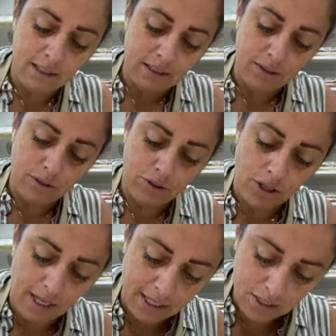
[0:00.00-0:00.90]
So
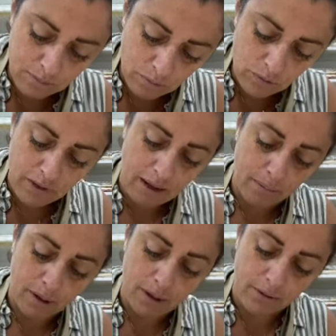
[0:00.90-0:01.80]
try not to move that
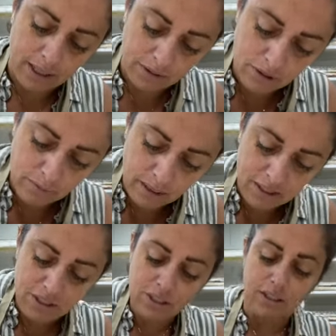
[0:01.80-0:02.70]
part around too
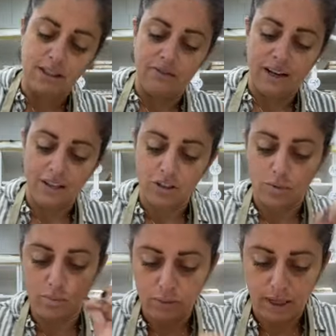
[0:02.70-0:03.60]
much. In fact,
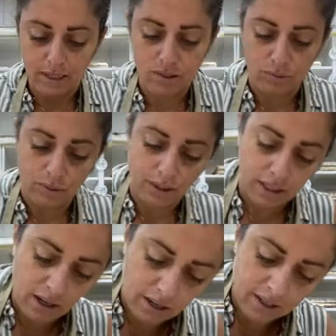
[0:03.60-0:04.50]
just press really
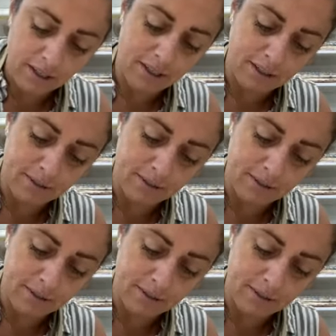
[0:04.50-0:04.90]
hard.